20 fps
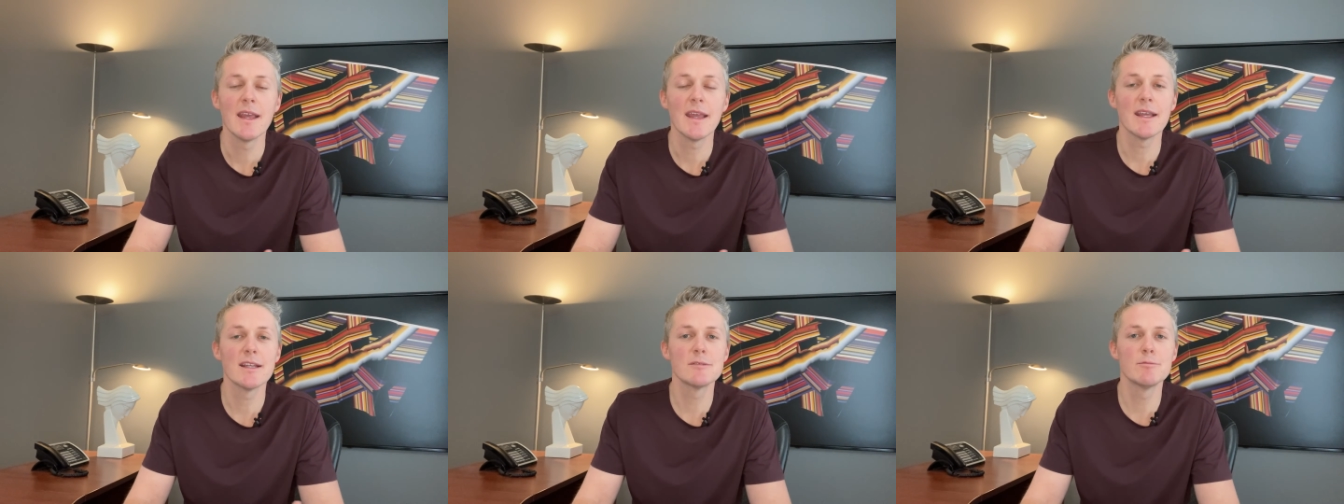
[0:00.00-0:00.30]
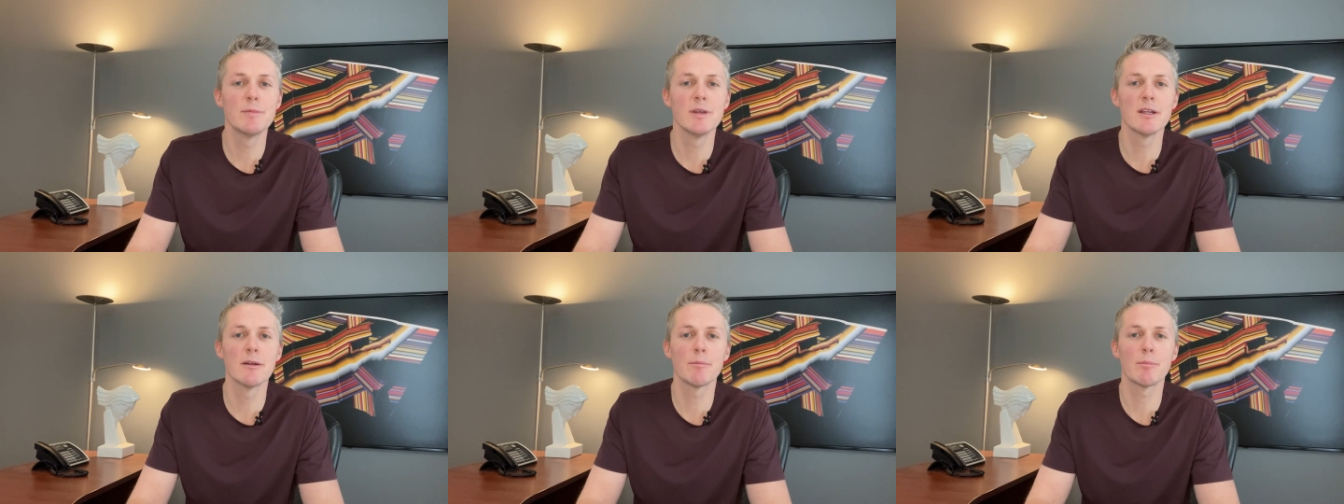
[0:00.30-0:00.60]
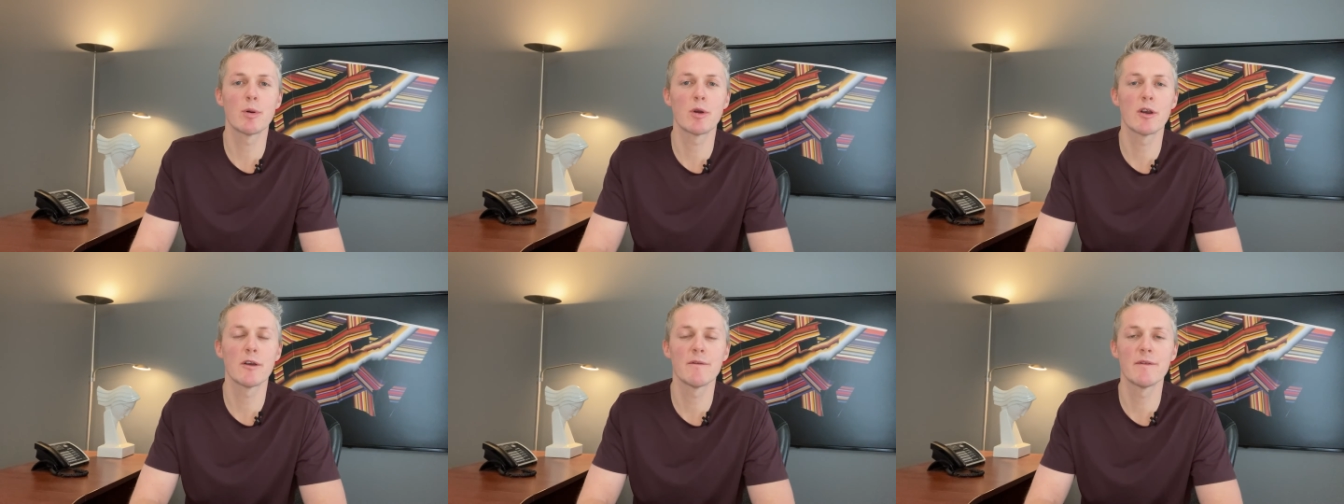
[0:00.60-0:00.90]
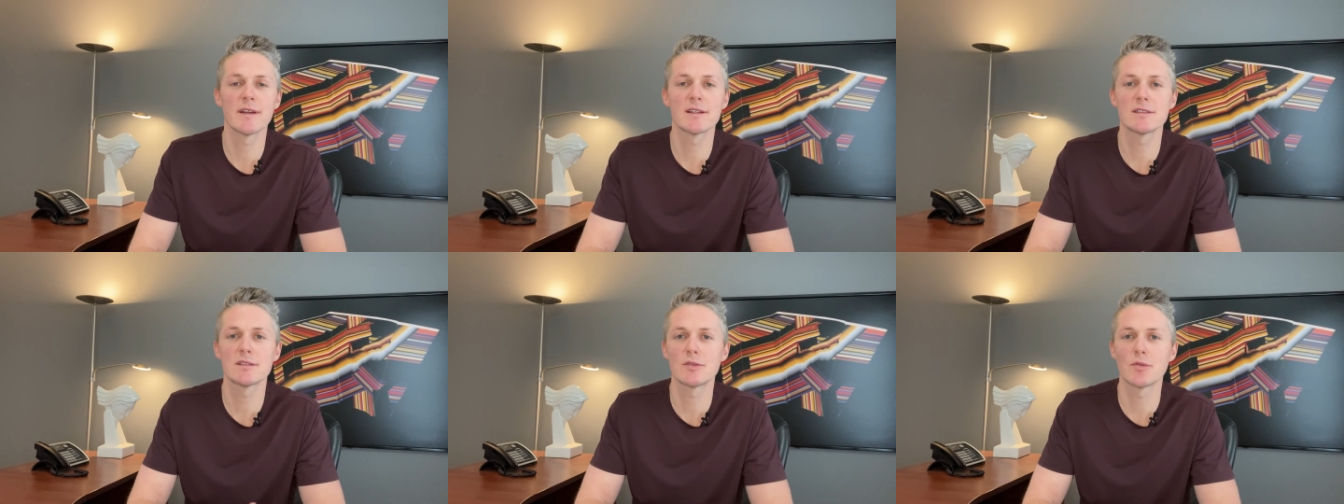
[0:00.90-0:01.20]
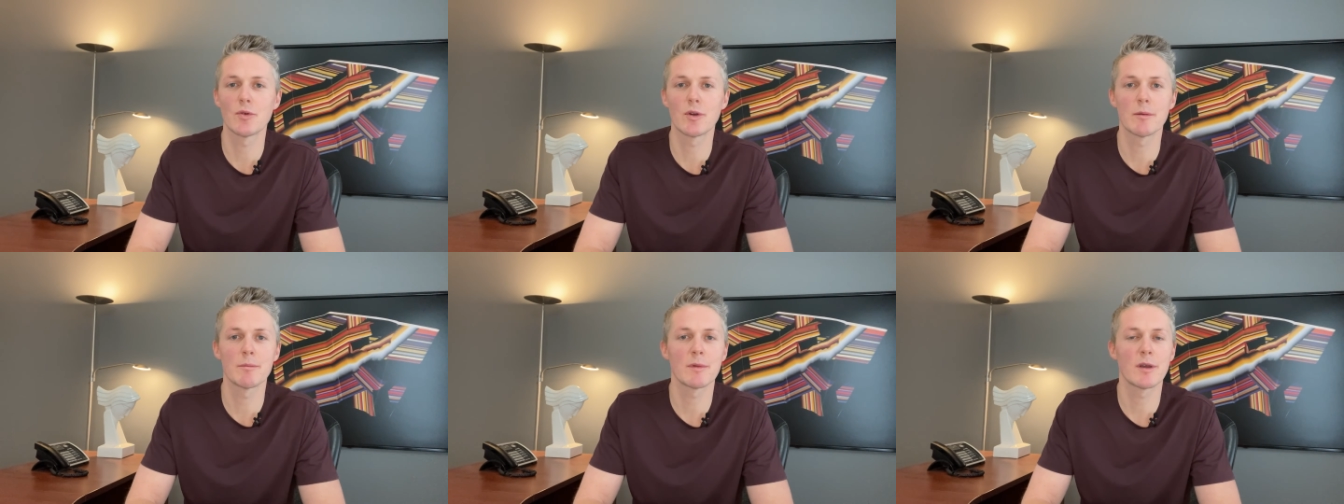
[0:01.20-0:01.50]
It's been a perfect
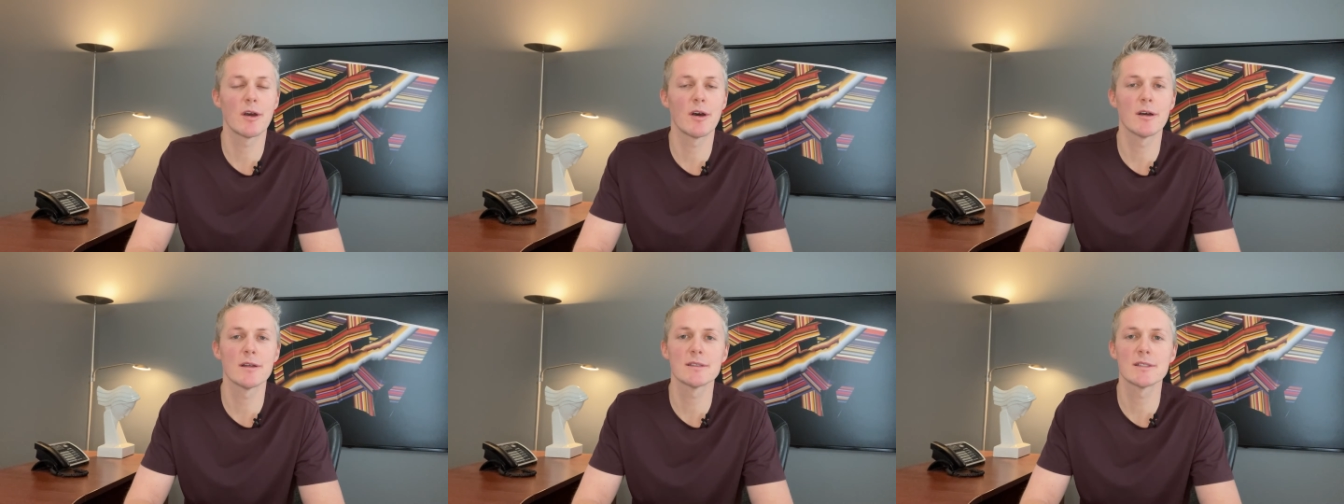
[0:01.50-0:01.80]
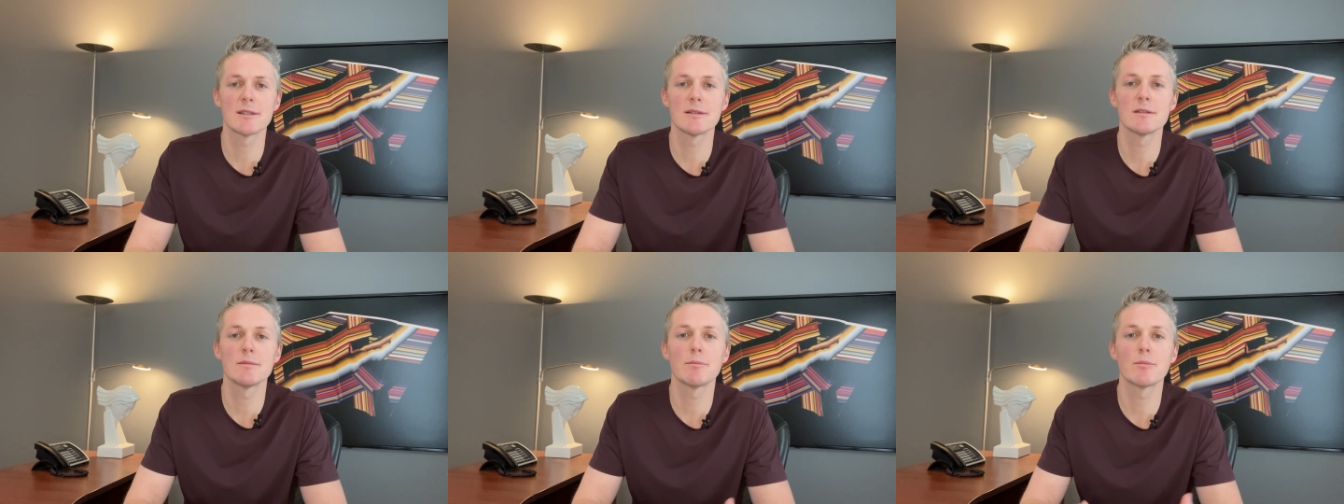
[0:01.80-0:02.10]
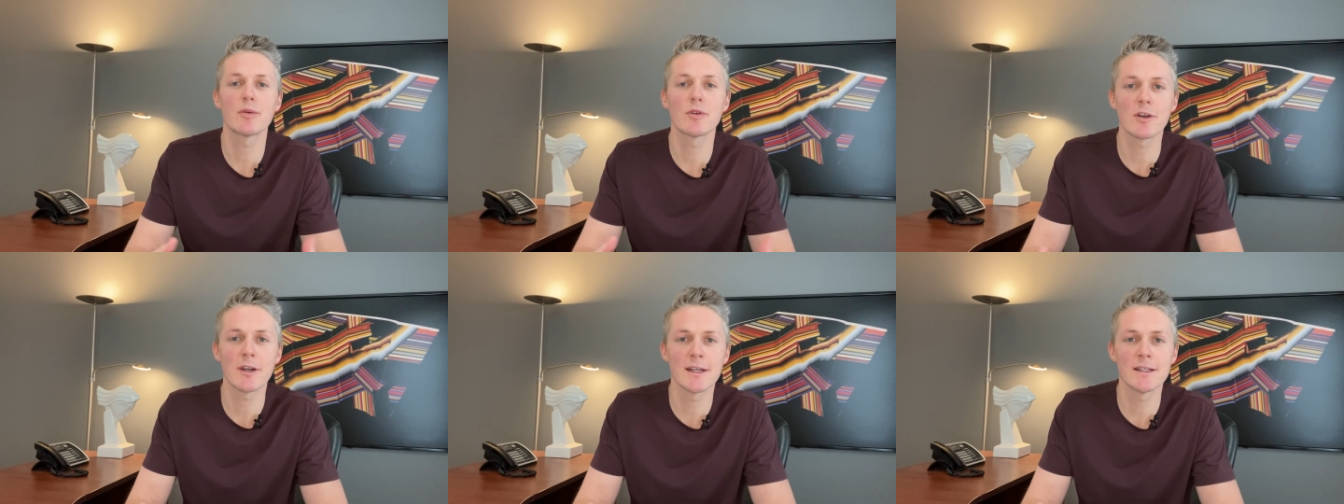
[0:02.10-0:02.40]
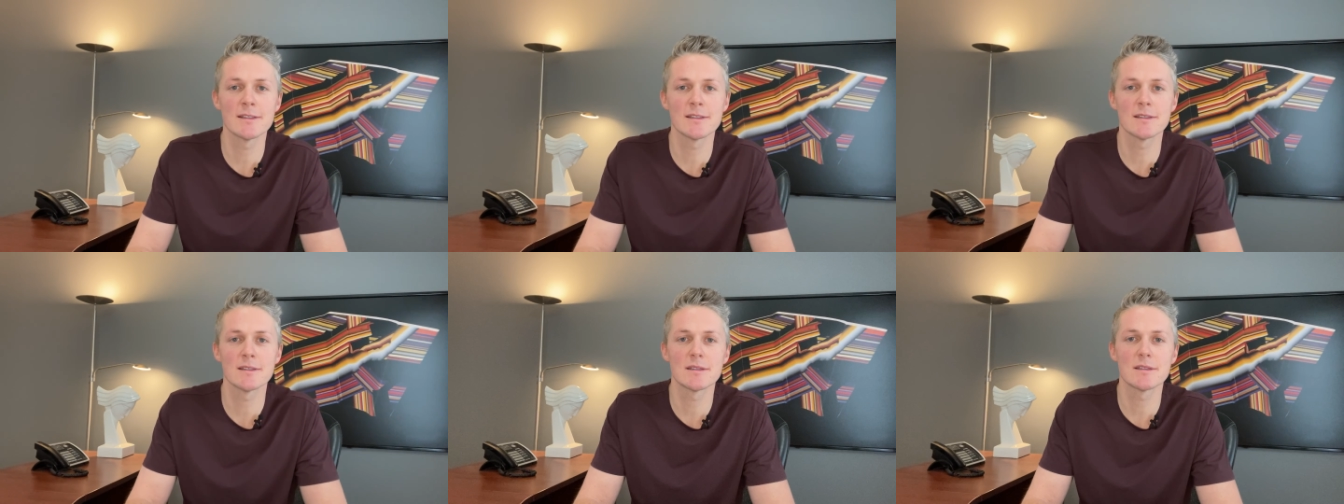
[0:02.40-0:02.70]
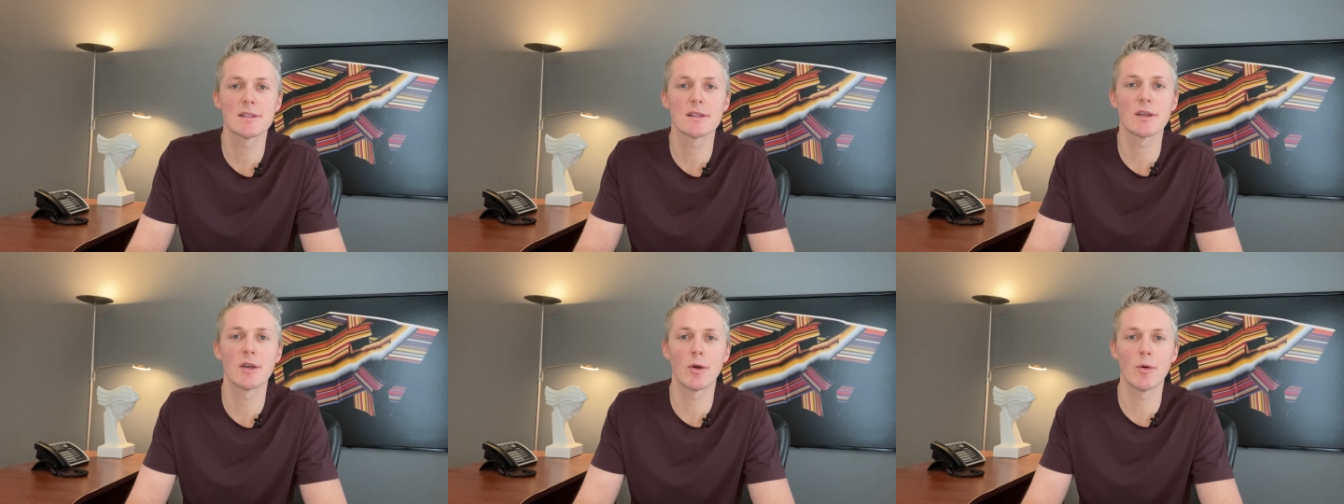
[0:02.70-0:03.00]
storm causing prices
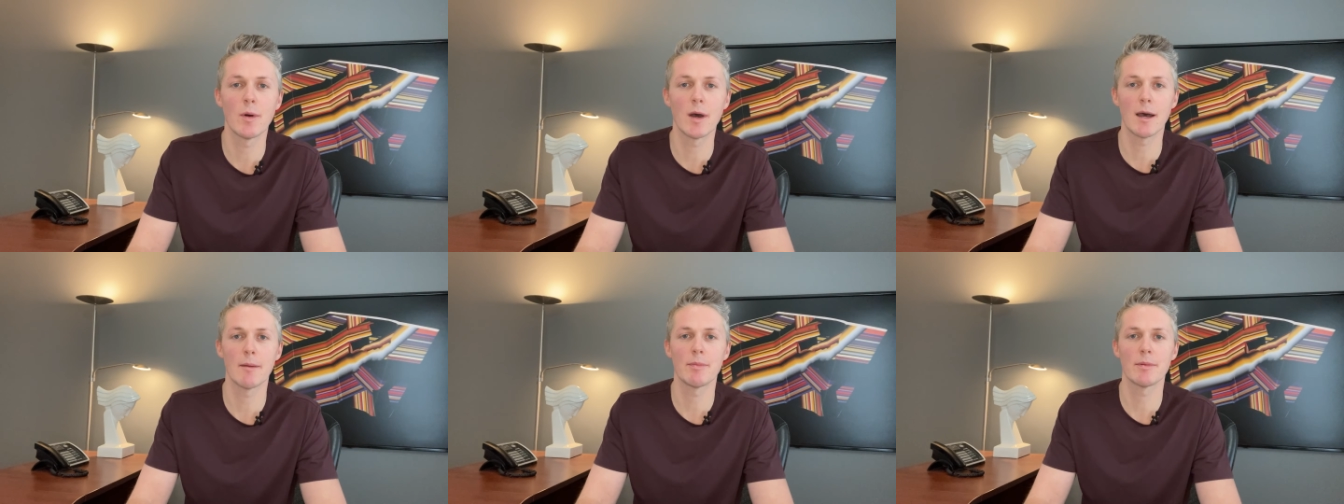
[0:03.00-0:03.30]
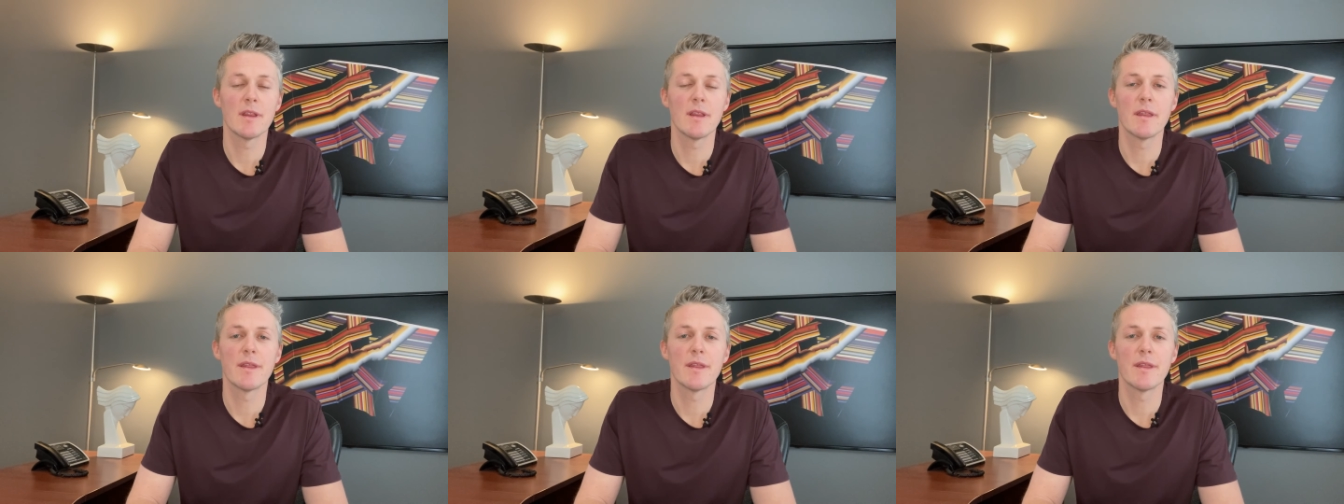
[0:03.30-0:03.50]
to go up.